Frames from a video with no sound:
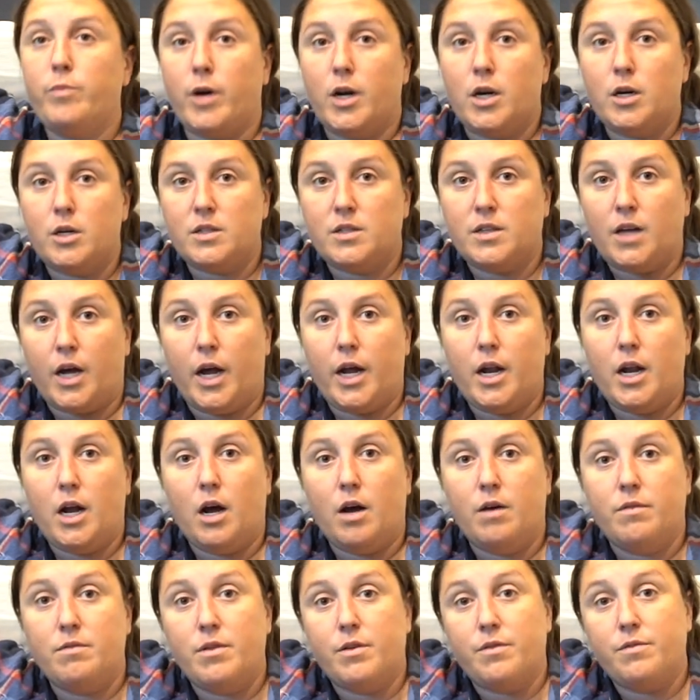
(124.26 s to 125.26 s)
water side
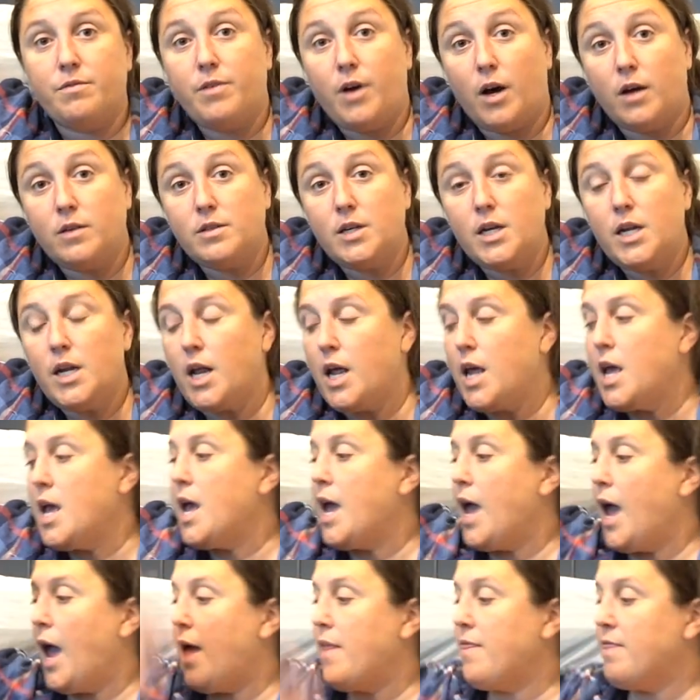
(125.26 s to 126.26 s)
of the faucet.
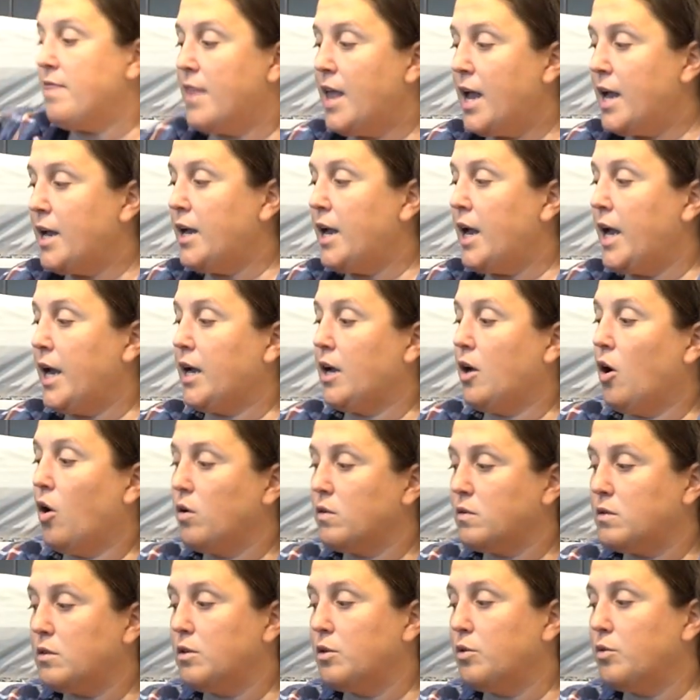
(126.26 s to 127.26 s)
And then it
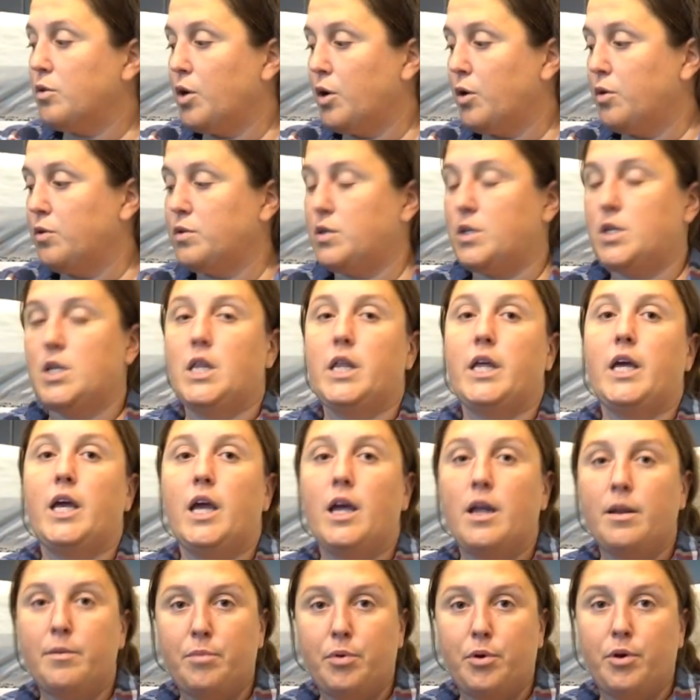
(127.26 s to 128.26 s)
also goes to the
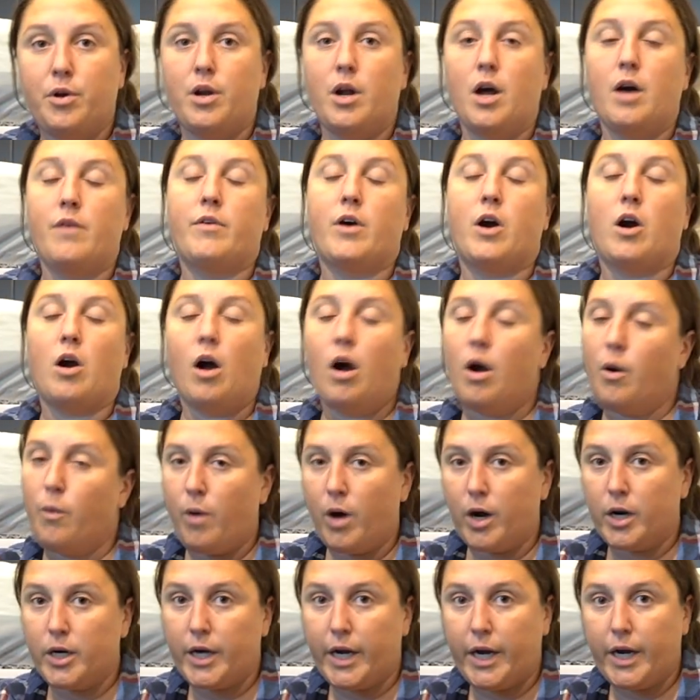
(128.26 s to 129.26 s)
input of our hot
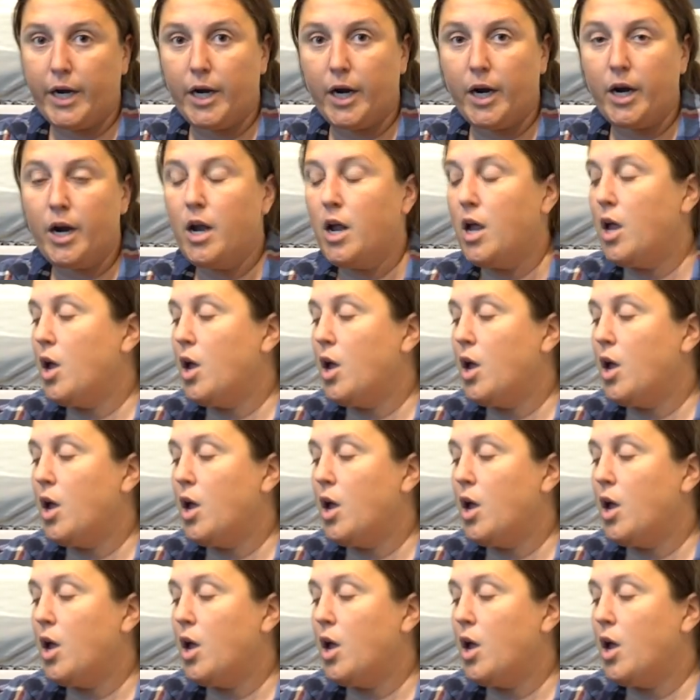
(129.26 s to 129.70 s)
water heater.